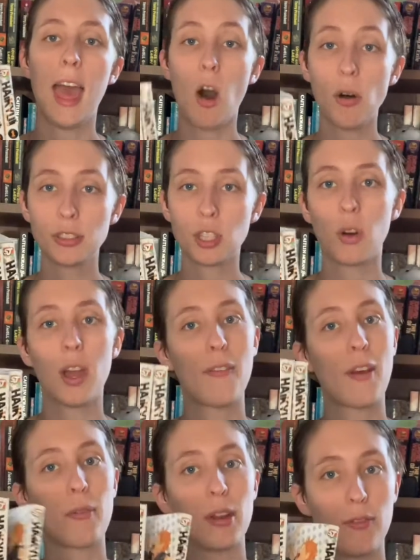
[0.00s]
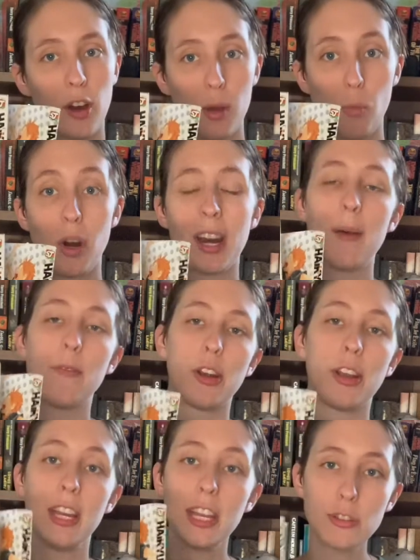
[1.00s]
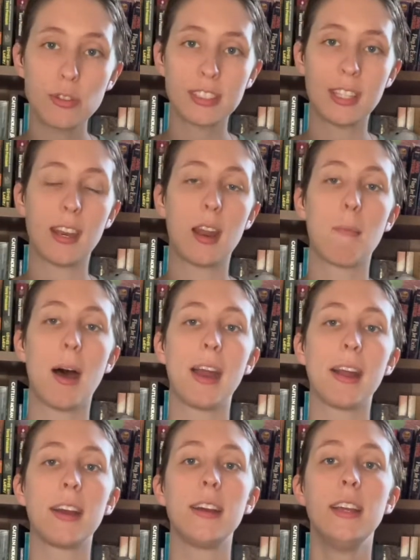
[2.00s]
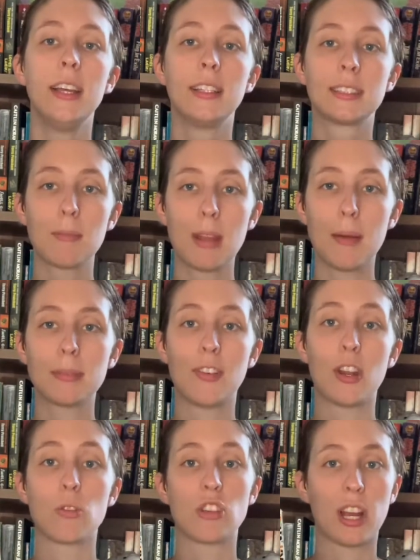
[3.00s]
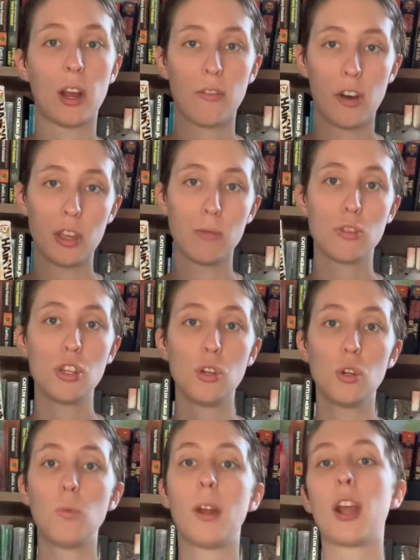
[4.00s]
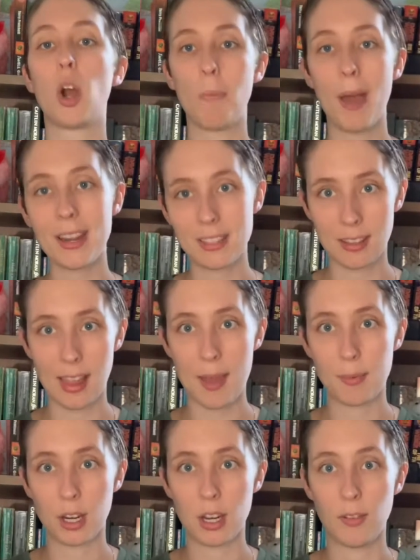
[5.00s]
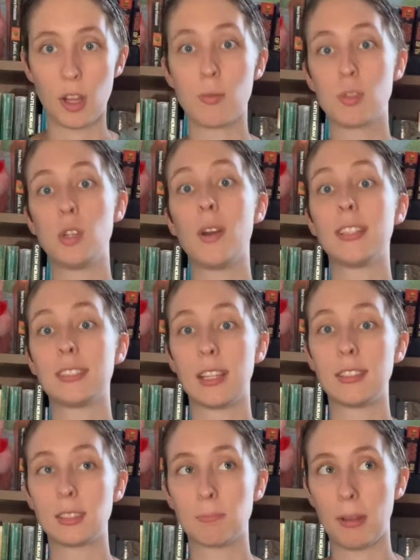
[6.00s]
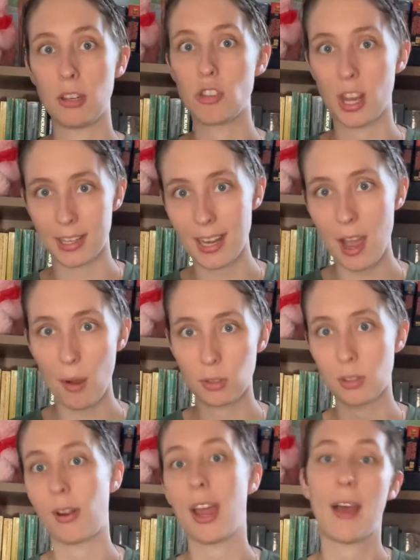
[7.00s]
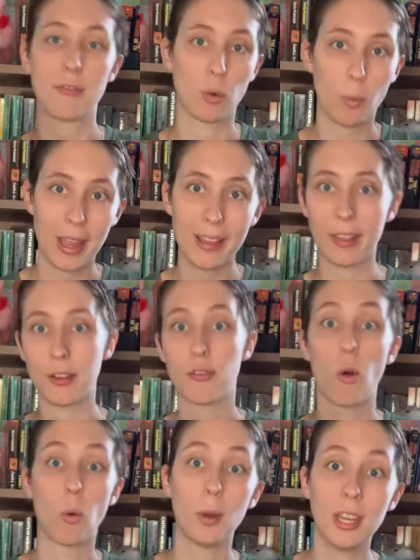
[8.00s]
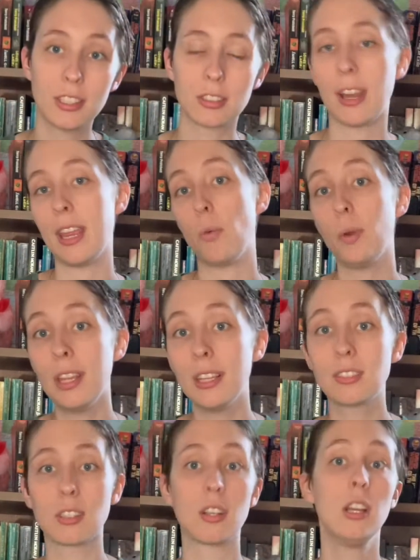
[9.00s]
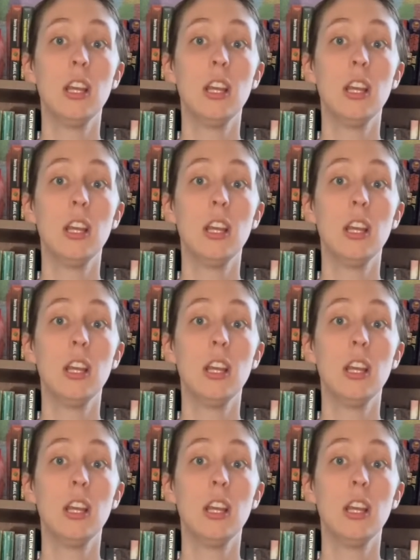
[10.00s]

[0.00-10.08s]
Also, if I read volume 1 and I'm very interested in a manga, sometimes if I don't check out volume 2, when I go back to the library, volume 2 has since been checked out, so now I have to wait like 4 weeks or 8 weeks, or